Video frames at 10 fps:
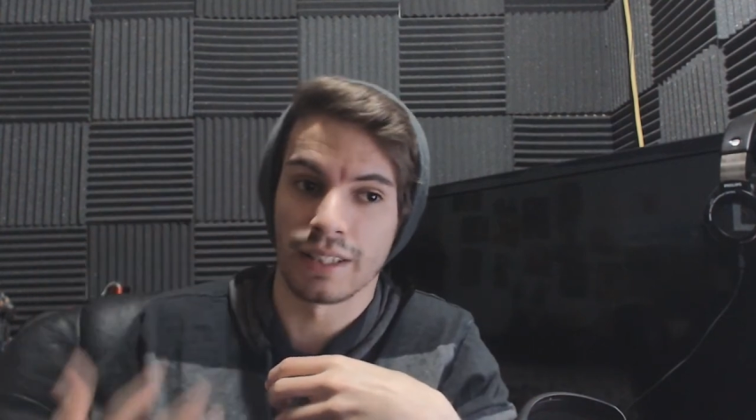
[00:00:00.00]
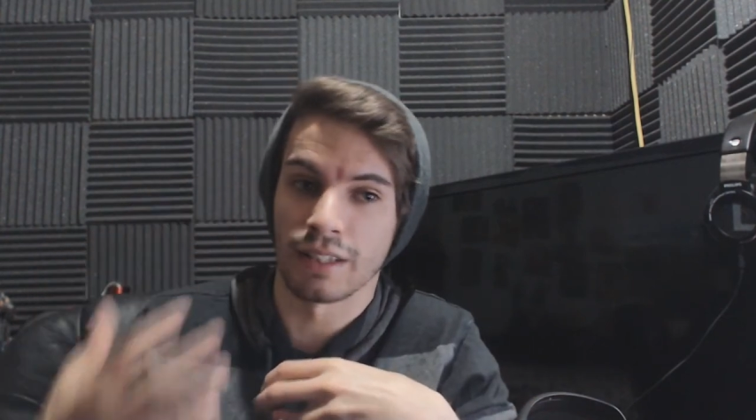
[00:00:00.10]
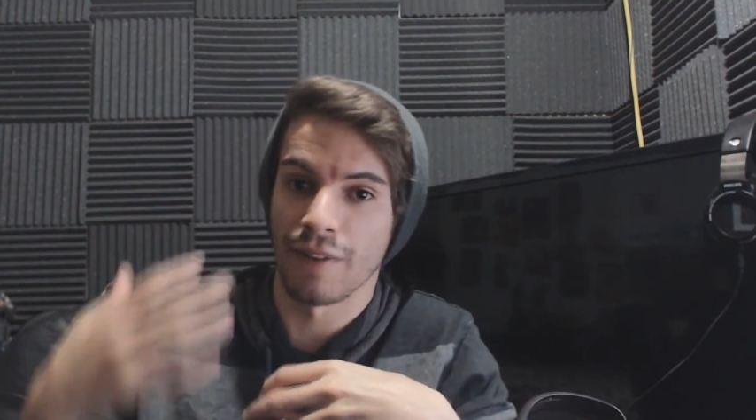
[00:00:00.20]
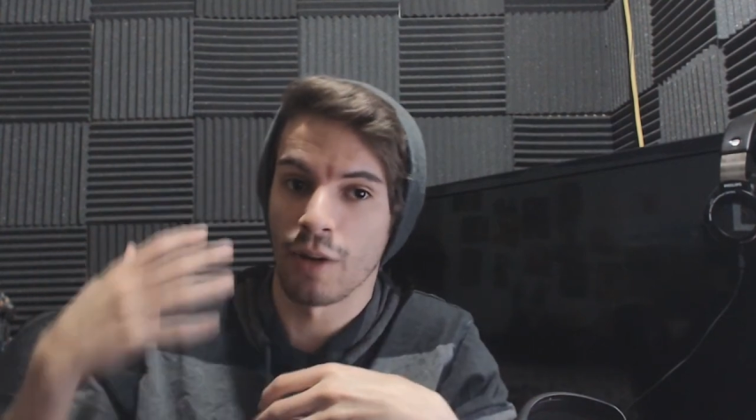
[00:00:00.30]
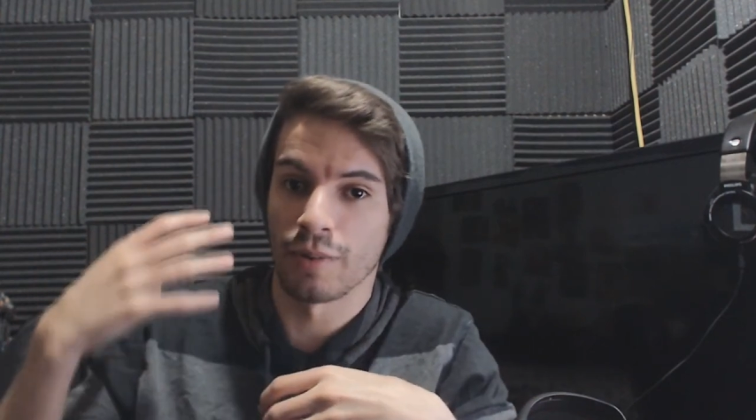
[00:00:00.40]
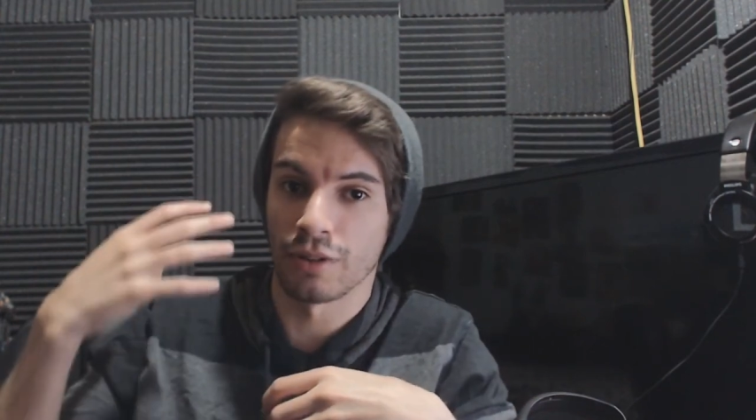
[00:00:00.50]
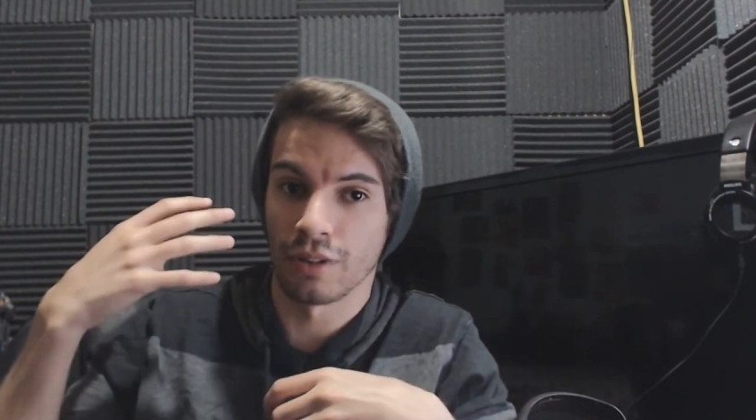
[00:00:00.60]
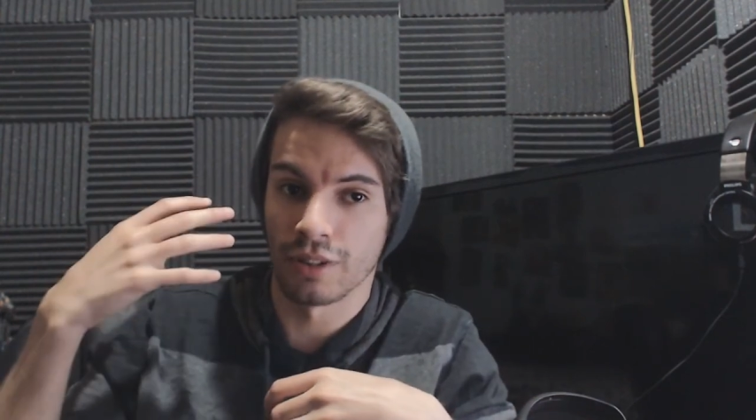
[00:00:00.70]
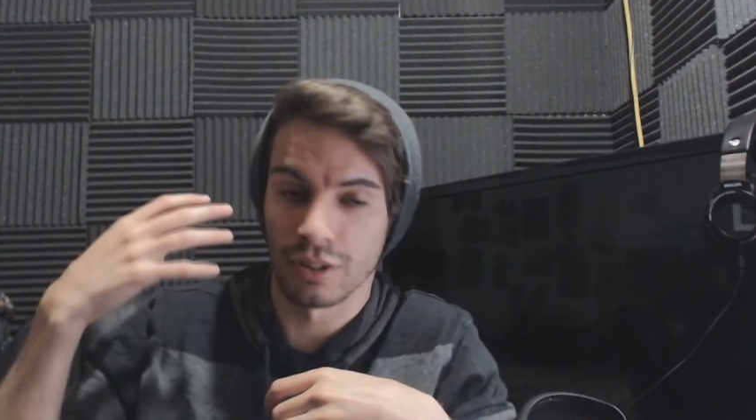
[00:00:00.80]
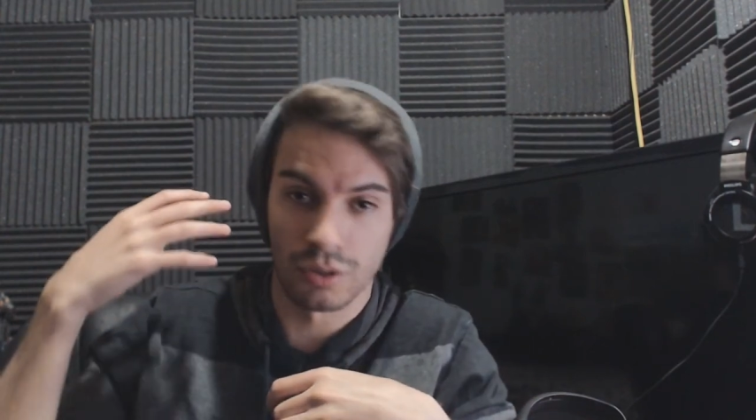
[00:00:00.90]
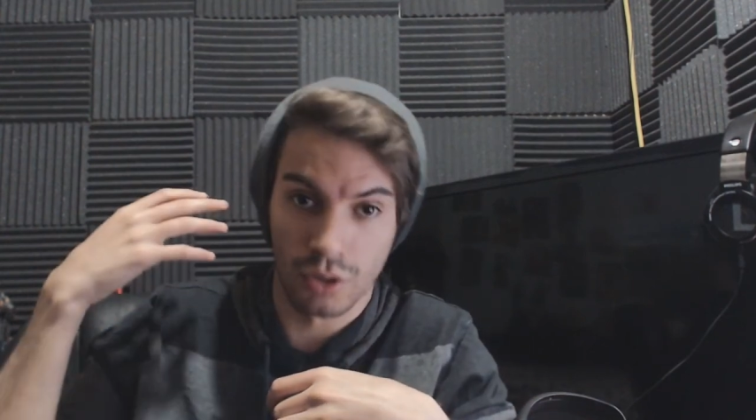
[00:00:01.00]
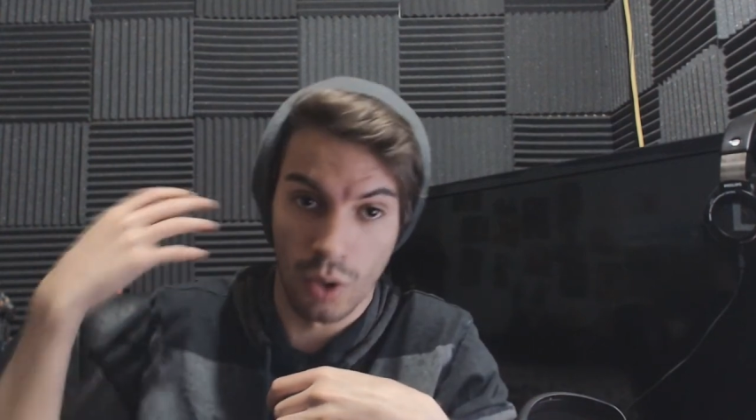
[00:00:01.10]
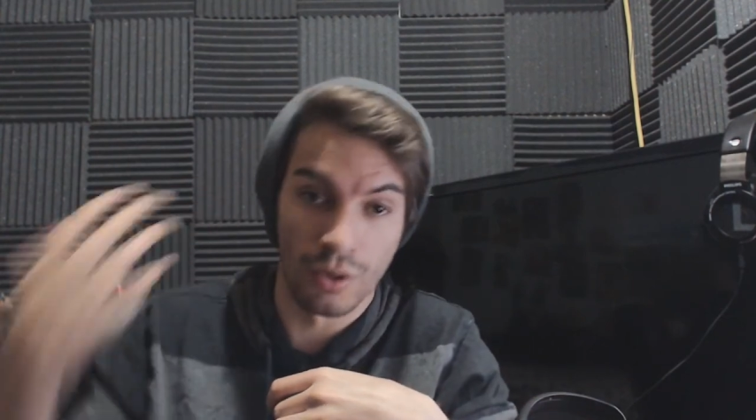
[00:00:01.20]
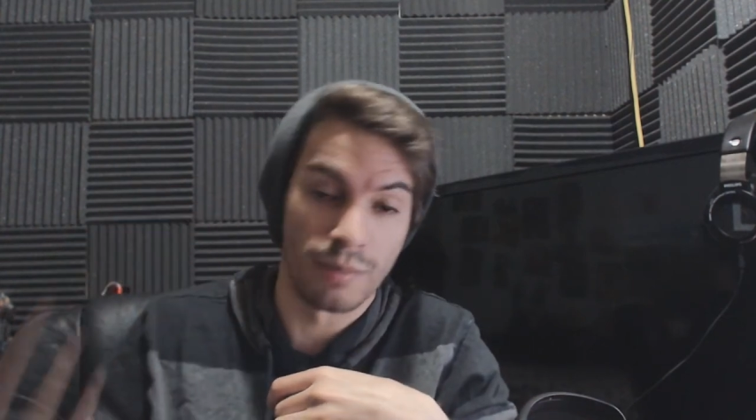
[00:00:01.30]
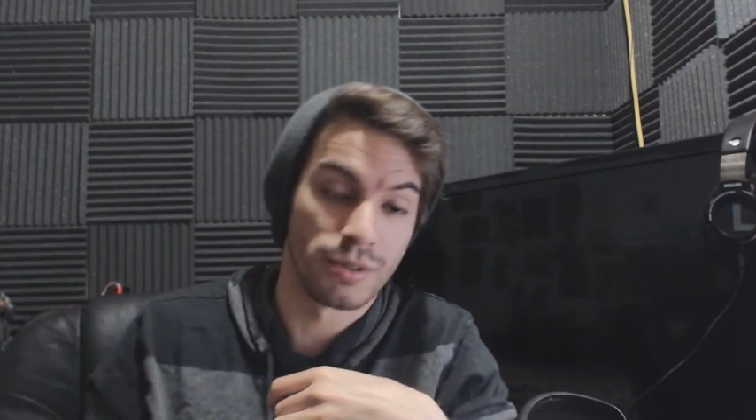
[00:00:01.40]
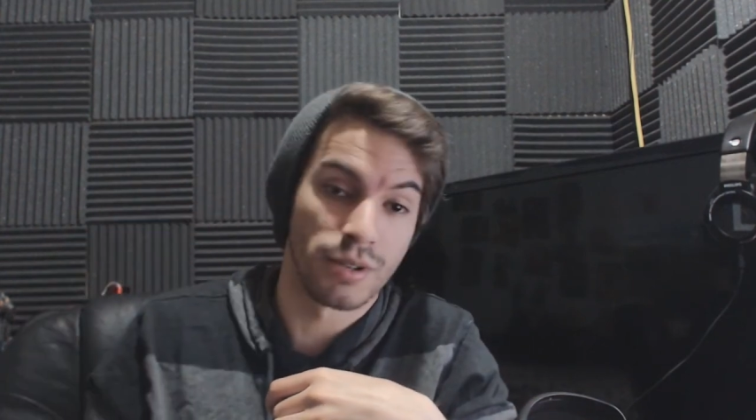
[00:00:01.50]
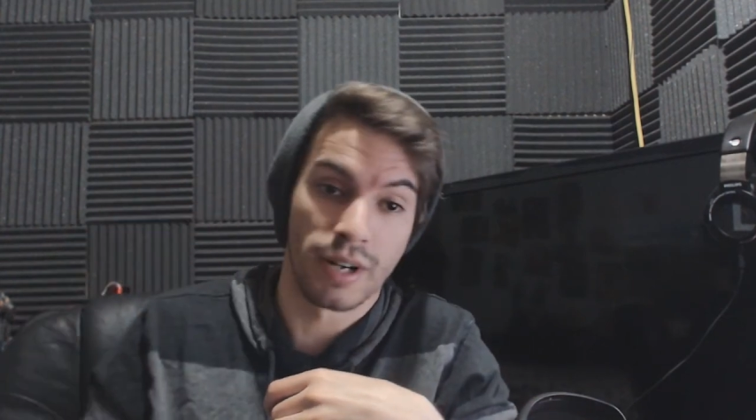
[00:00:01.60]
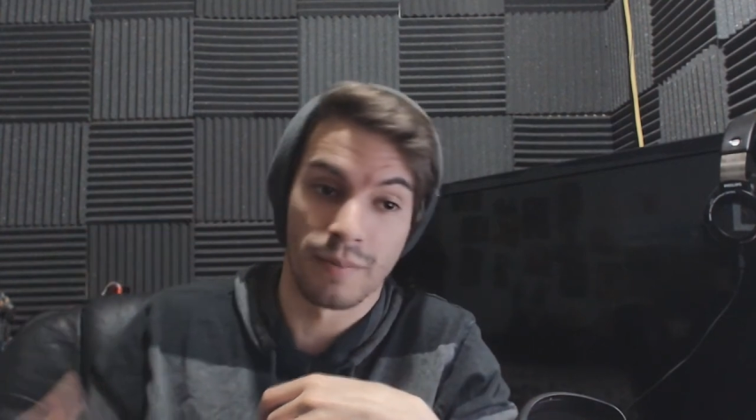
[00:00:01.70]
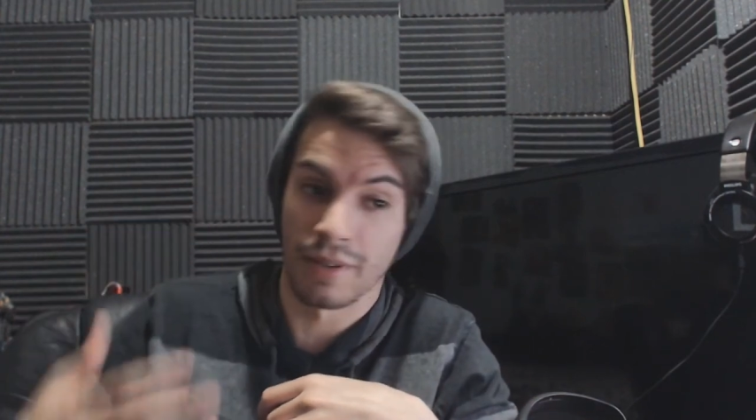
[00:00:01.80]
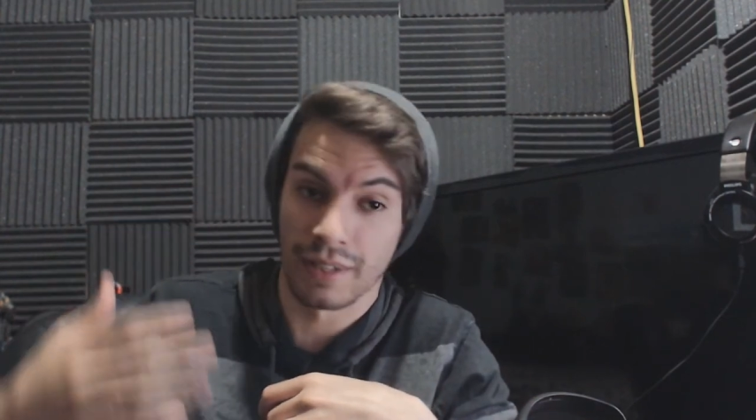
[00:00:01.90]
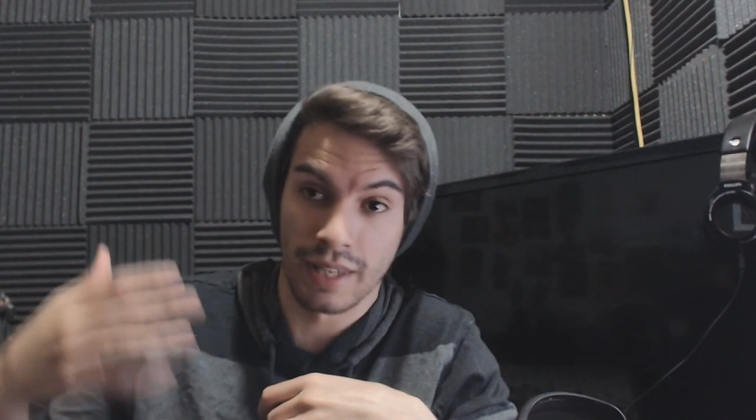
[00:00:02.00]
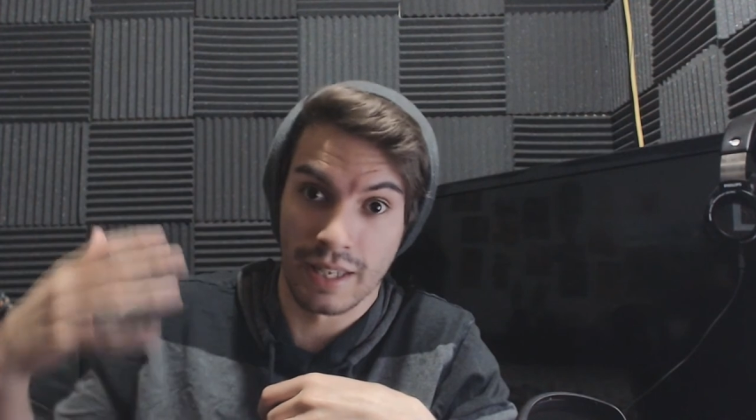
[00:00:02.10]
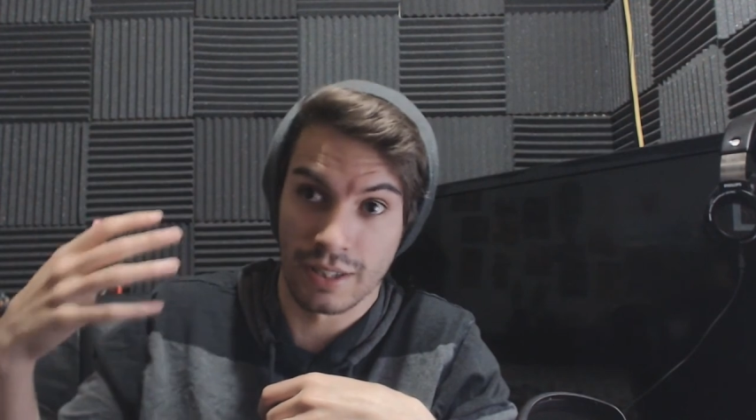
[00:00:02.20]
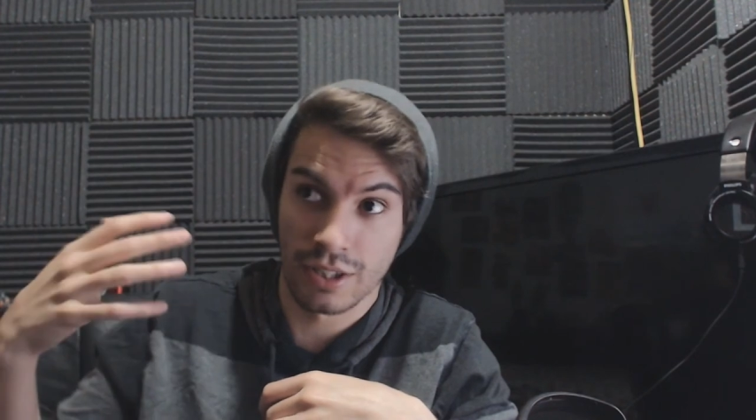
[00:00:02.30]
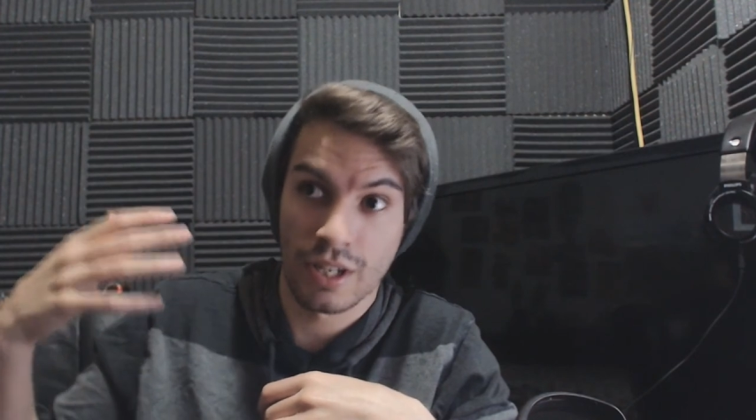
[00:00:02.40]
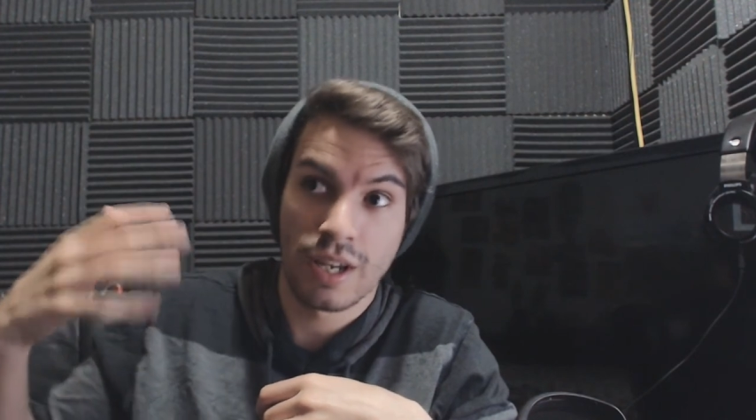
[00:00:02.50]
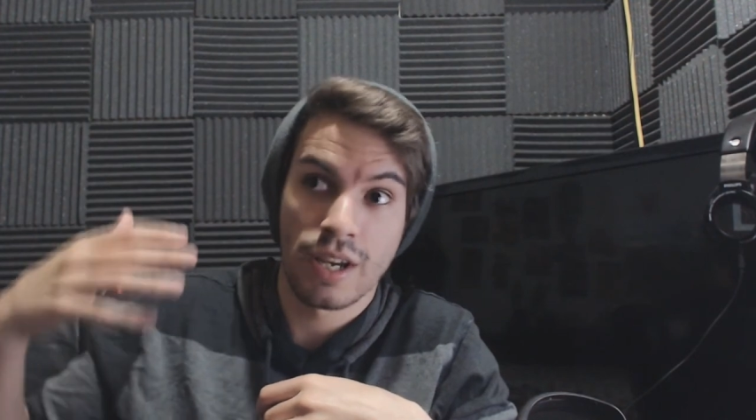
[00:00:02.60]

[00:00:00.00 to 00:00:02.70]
and the developers just told them straight up that it's